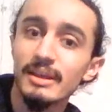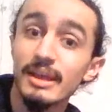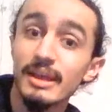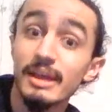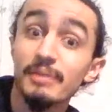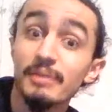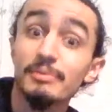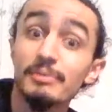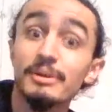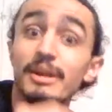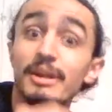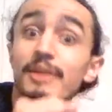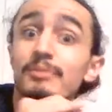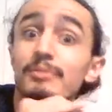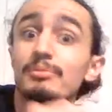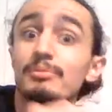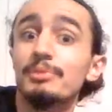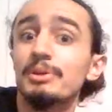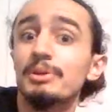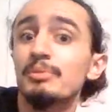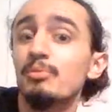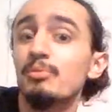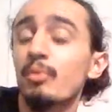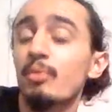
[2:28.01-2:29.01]
And when I
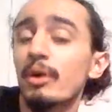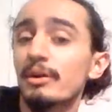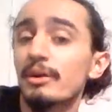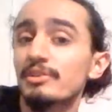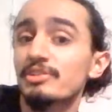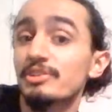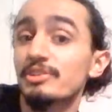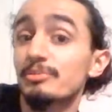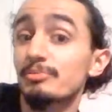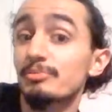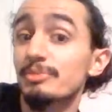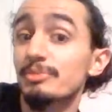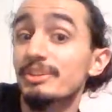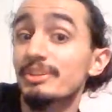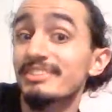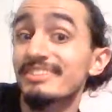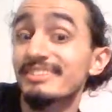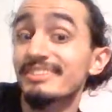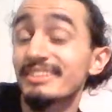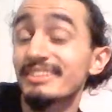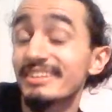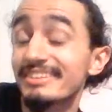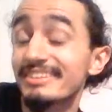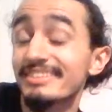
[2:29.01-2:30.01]
rewatched and
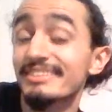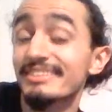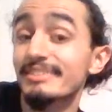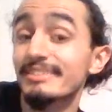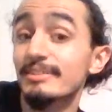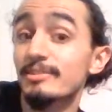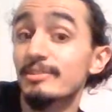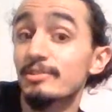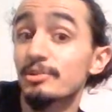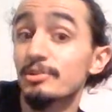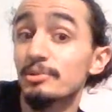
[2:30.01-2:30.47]
re-listened